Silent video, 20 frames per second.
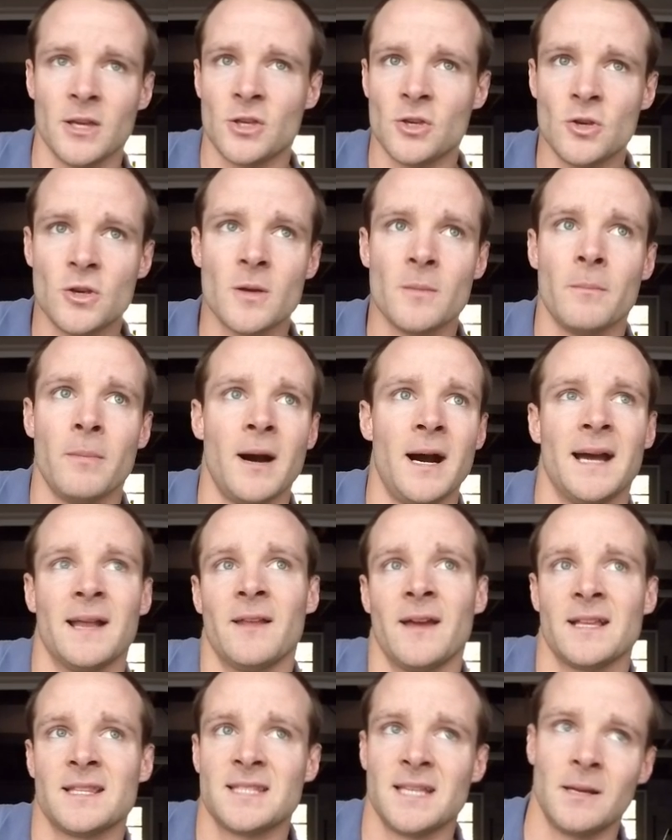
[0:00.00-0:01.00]
you can buy
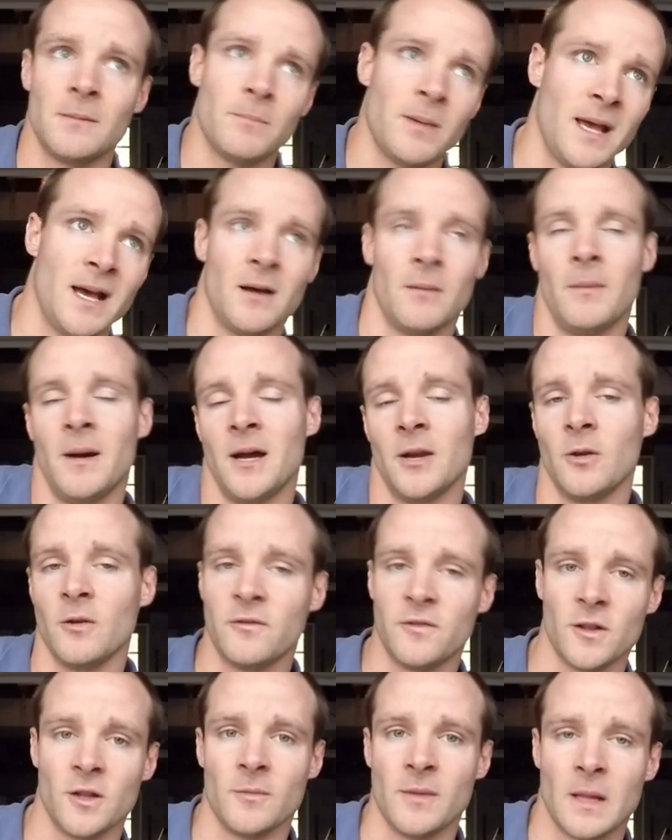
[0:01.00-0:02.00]
like 10 pound
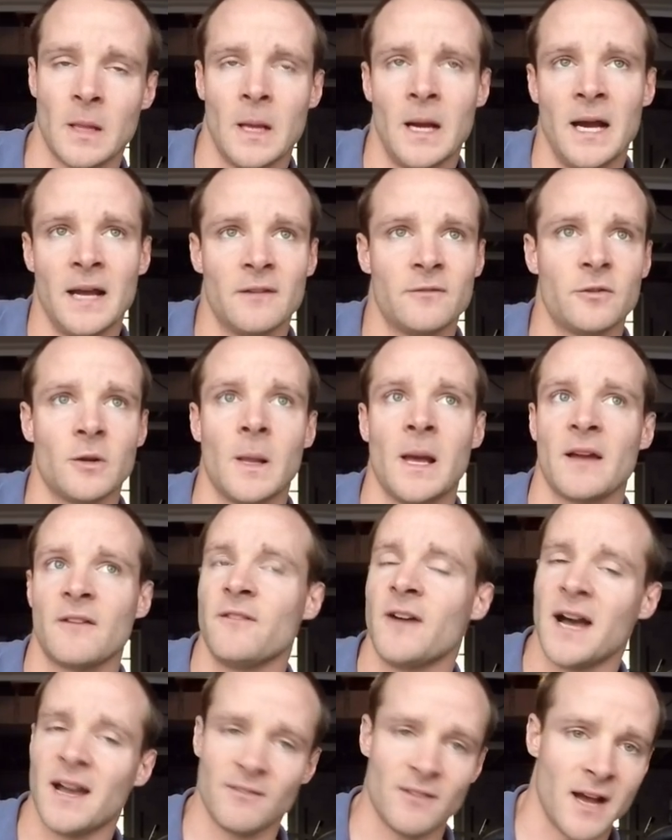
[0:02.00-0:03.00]
monofilament line for like
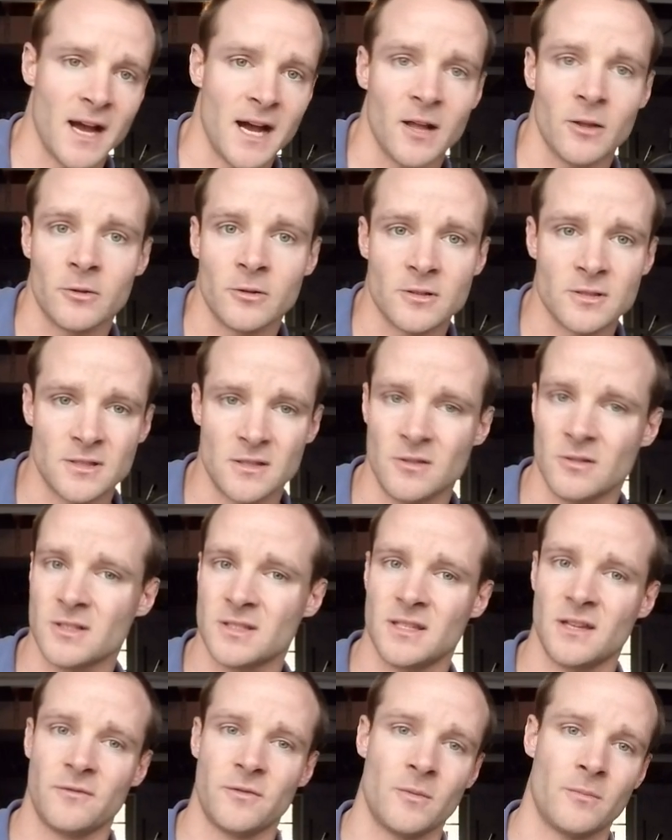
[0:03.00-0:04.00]
$5. And there's
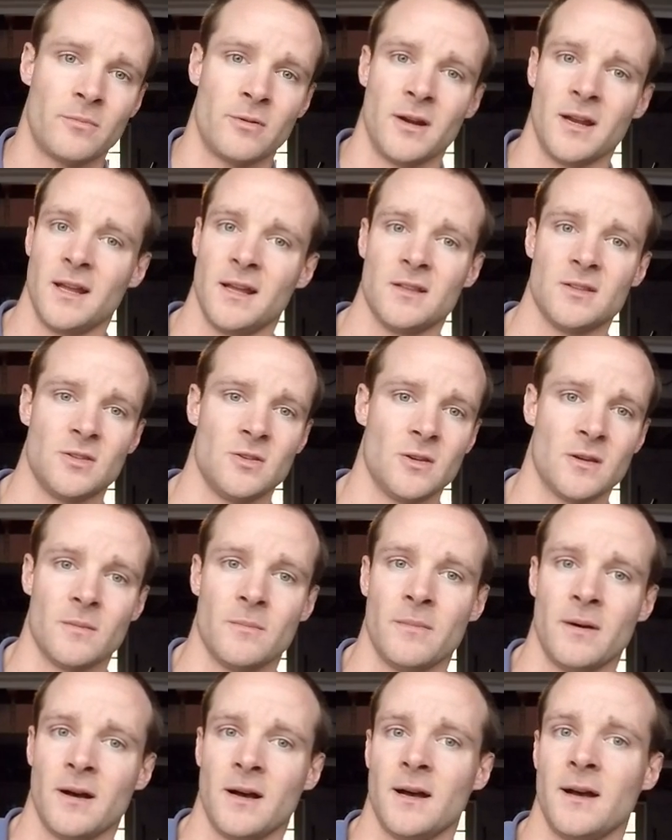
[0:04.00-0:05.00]
different brands you can
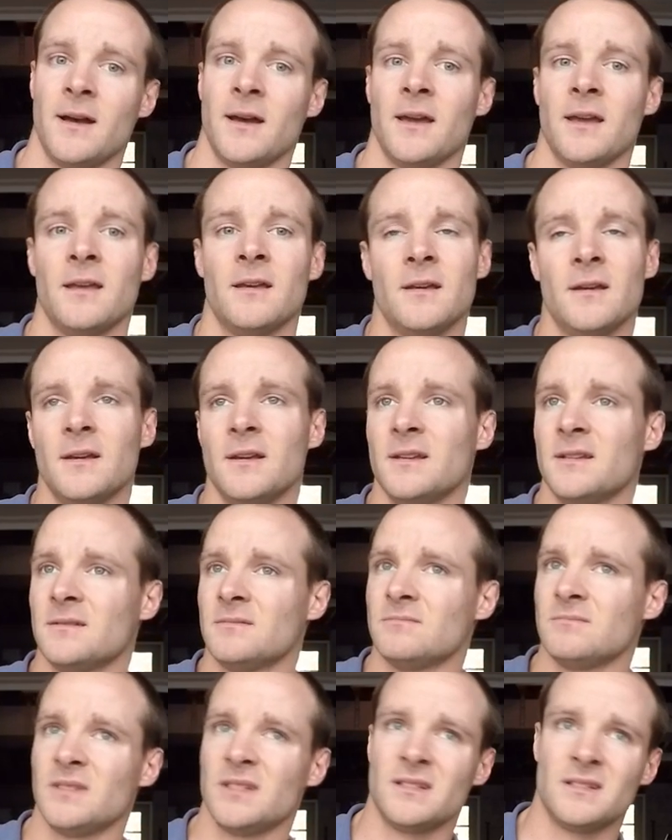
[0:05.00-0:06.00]
buy.
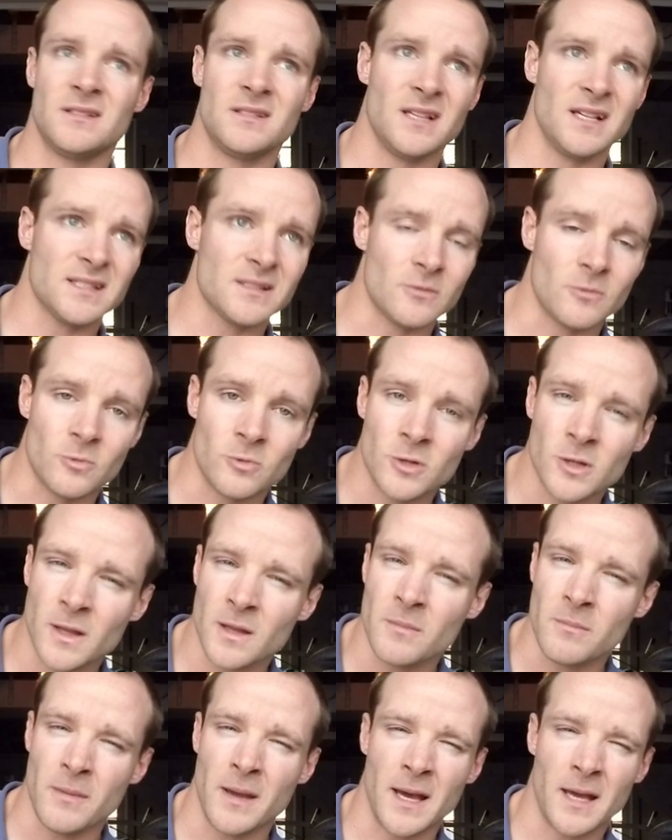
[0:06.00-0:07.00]
Doesn't really
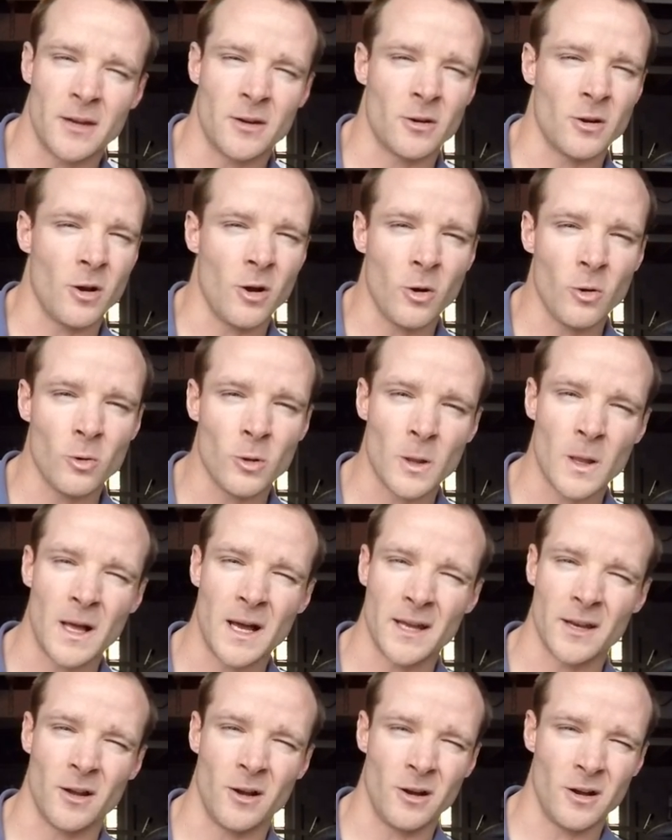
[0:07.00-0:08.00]
matter a whole
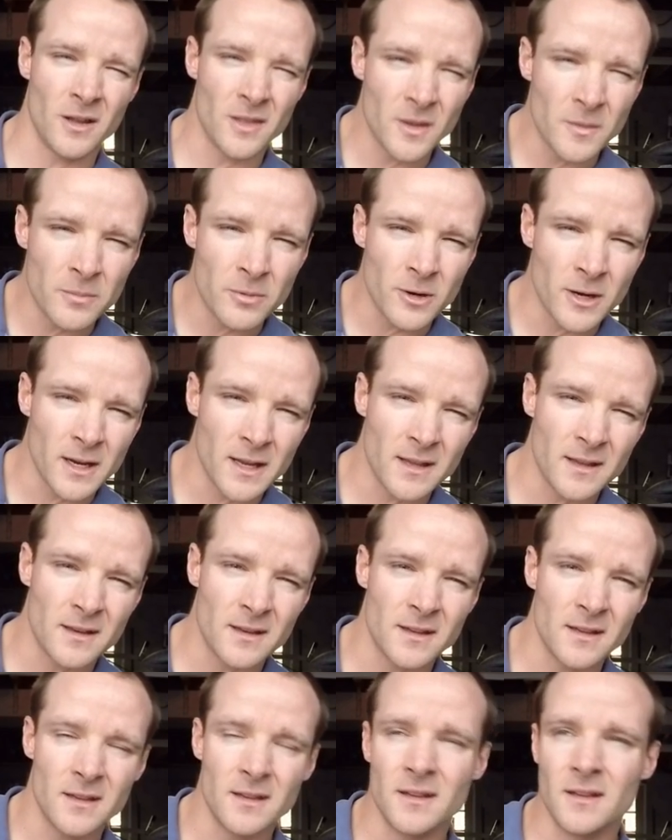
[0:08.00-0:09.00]
lot on the
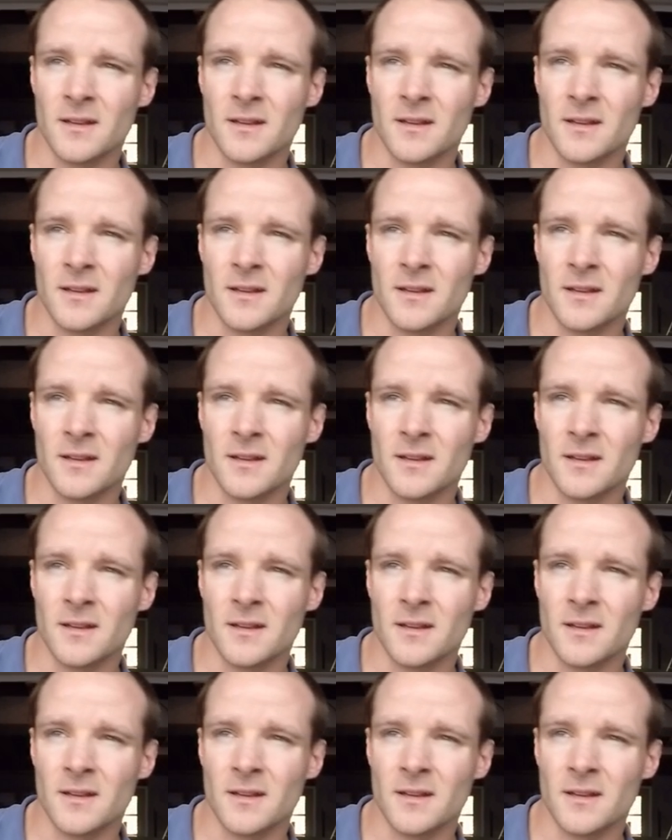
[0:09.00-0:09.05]
brand.